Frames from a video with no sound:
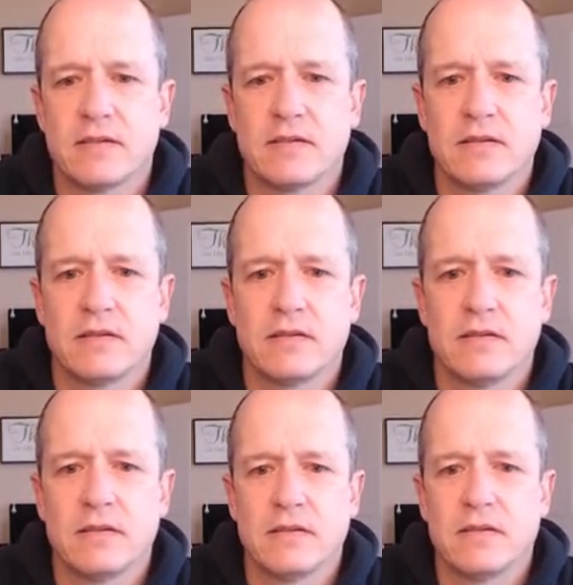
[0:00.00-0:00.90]

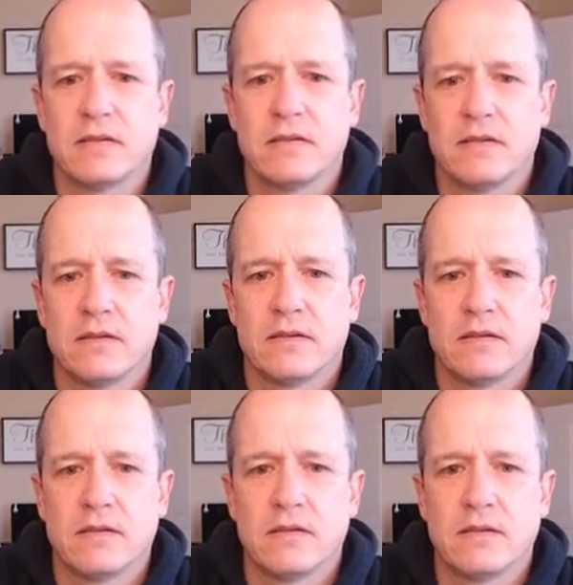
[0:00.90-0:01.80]

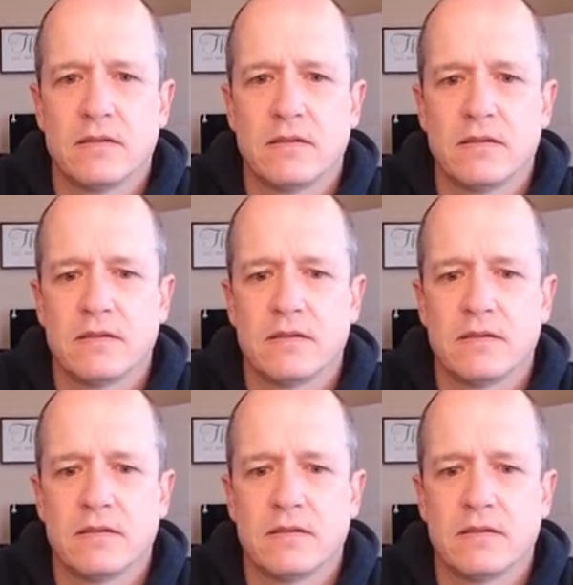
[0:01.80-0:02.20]
Nothing is said.